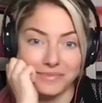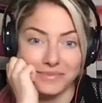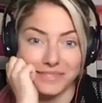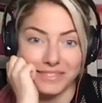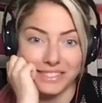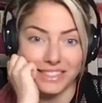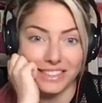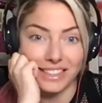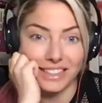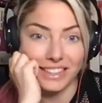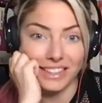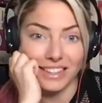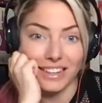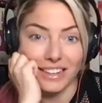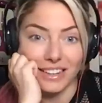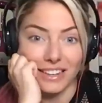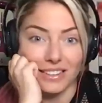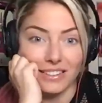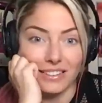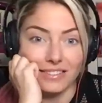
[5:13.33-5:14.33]

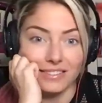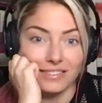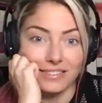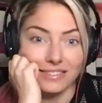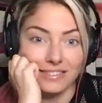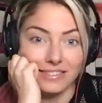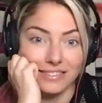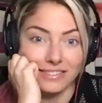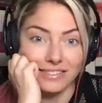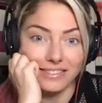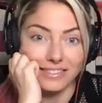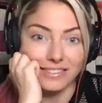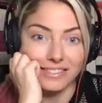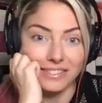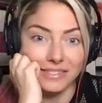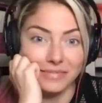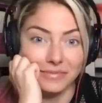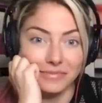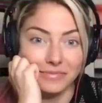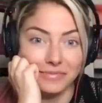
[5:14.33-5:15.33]

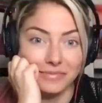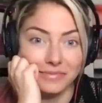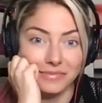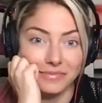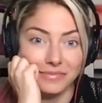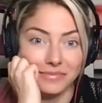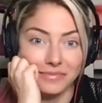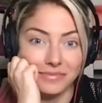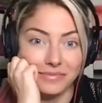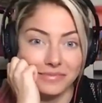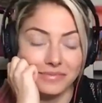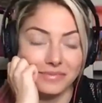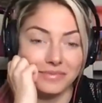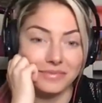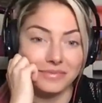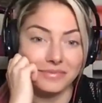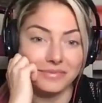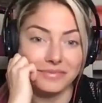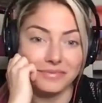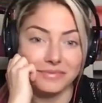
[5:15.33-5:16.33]

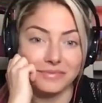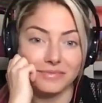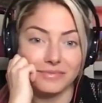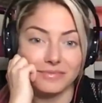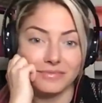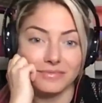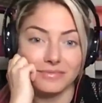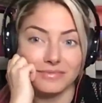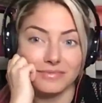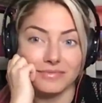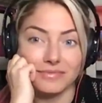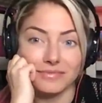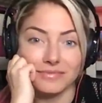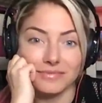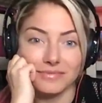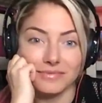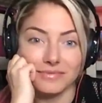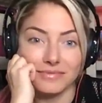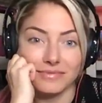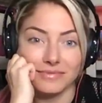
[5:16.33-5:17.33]

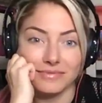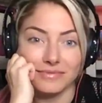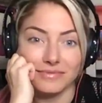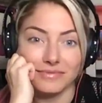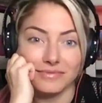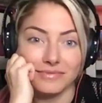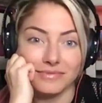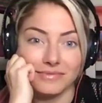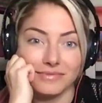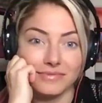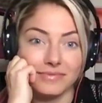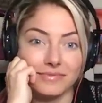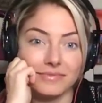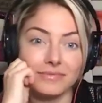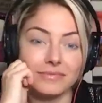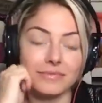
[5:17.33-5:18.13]
No words are spoken by the person on screen.